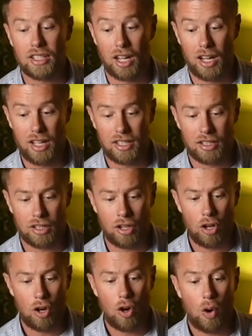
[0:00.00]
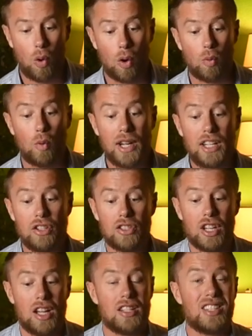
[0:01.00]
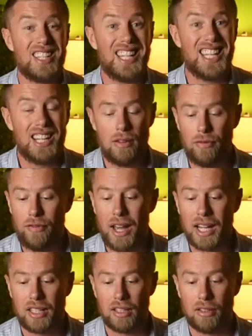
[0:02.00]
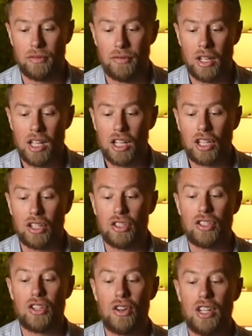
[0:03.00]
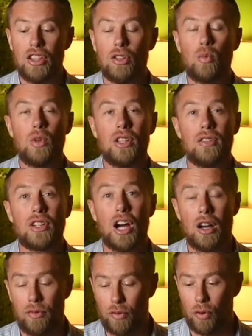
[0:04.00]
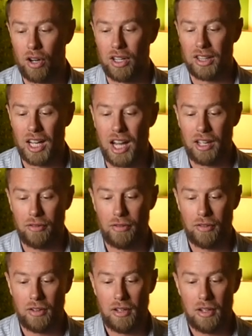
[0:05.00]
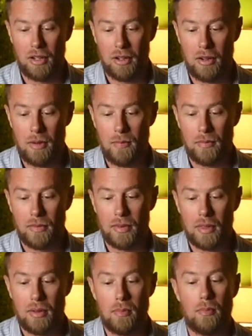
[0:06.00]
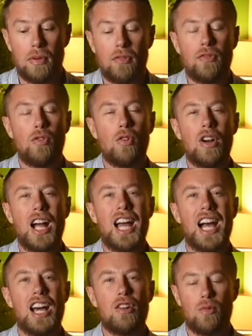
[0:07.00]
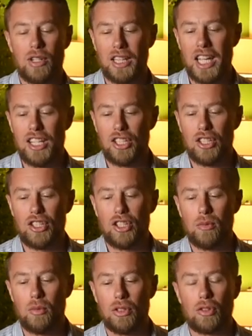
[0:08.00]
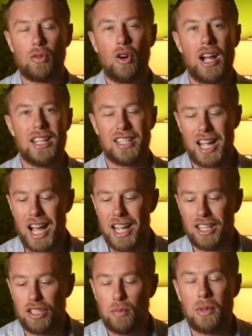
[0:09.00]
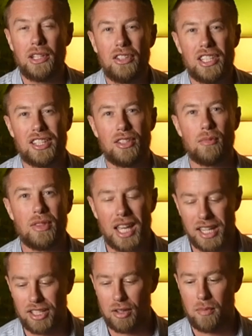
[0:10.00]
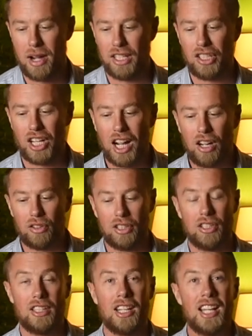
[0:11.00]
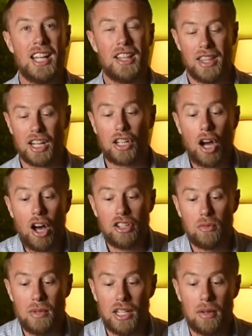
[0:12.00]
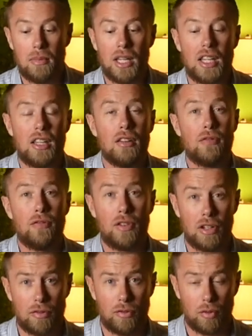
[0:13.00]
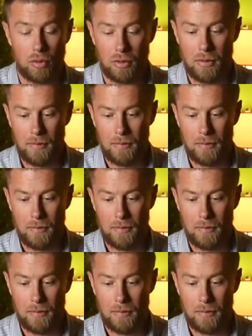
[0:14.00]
us or renders us ineffective concerning the will of God for our life. Before I had a relationship with Christ, I experienced some things in my childhood that caused me to be fearful.